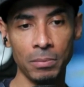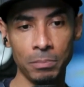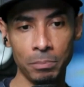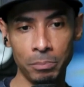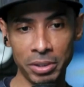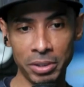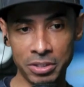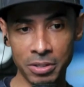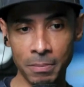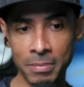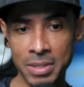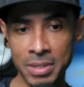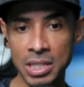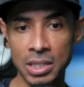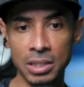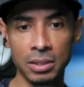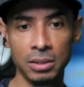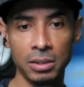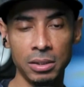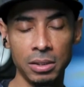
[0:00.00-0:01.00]
But to
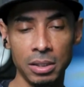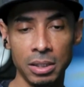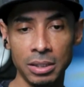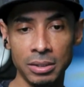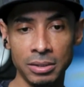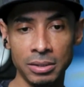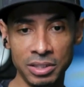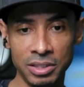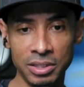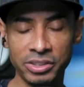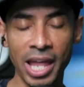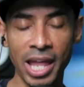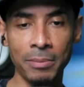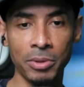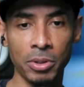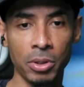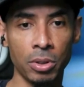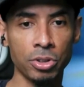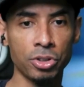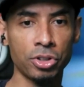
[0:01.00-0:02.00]
me, this
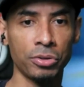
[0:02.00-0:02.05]
statement on the